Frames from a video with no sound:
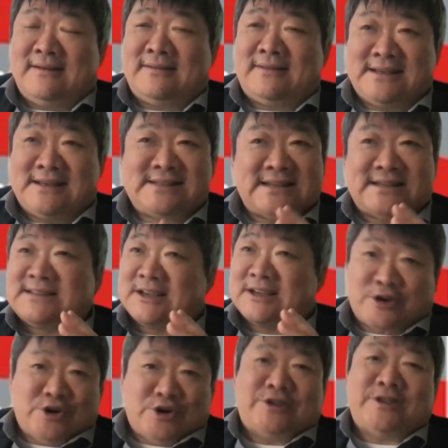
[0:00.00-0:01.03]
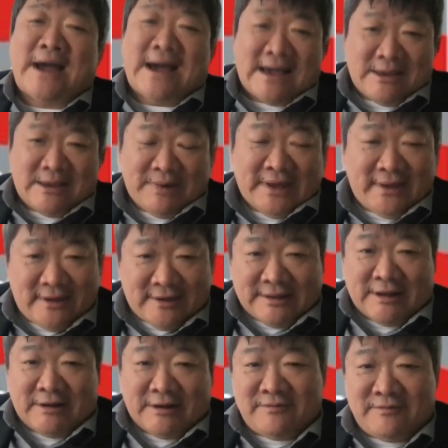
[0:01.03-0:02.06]
this is a good timing. You
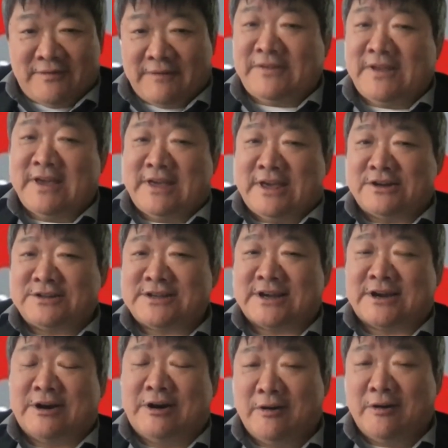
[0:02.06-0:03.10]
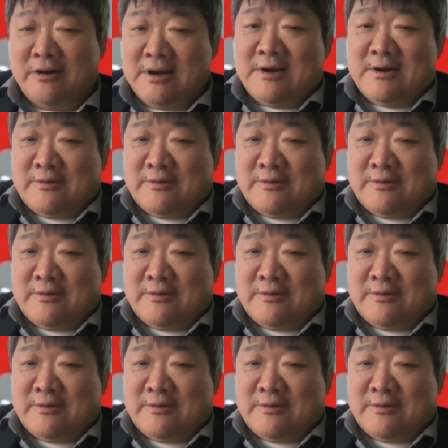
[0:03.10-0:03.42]
know, 15 years ago,